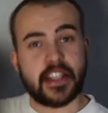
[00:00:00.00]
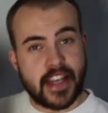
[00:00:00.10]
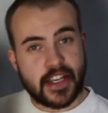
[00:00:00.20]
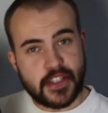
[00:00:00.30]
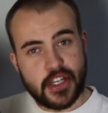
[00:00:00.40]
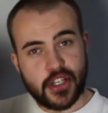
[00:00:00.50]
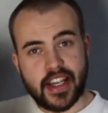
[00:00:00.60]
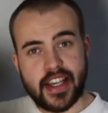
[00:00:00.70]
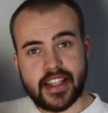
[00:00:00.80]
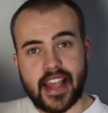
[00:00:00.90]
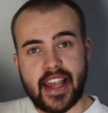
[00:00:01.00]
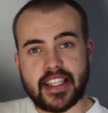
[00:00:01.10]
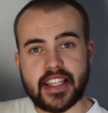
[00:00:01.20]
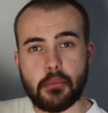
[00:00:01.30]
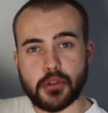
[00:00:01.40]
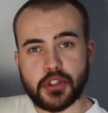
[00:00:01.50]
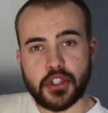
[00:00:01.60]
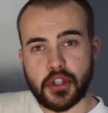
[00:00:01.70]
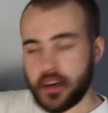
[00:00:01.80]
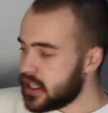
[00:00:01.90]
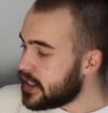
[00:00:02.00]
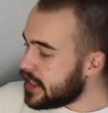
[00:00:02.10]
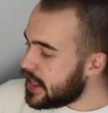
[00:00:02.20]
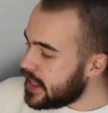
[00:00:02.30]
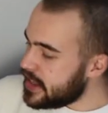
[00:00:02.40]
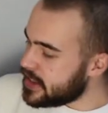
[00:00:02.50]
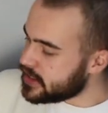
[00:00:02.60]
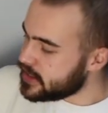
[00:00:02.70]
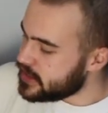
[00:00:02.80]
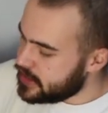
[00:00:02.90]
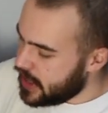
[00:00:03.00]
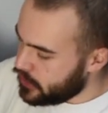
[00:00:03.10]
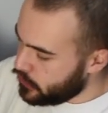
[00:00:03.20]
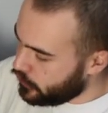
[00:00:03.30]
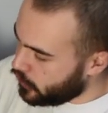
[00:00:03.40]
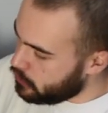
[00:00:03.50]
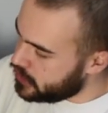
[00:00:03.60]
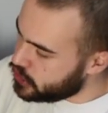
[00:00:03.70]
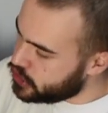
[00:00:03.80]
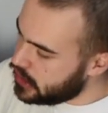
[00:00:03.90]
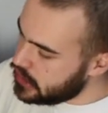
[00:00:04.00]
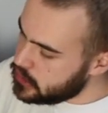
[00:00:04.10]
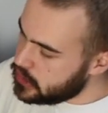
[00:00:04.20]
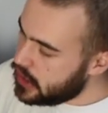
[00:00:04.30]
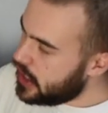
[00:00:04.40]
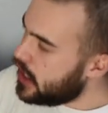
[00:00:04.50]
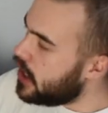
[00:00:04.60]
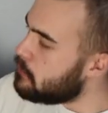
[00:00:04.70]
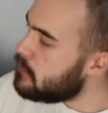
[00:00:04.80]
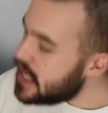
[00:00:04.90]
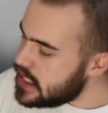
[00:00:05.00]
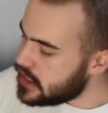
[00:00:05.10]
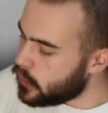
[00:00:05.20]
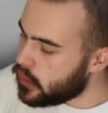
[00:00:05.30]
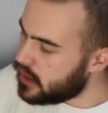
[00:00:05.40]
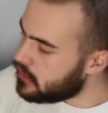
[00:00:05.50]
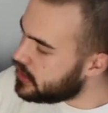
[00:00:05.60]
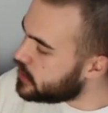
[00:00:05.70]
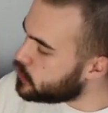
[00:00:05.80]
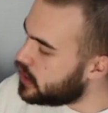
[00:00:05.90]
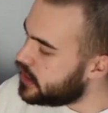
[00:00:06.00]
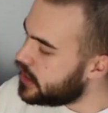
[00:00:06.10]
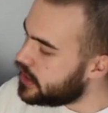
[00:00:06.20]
This next t-shirt is a Sepultura tee. This is Death from the Jungle. Amazing wear on this one.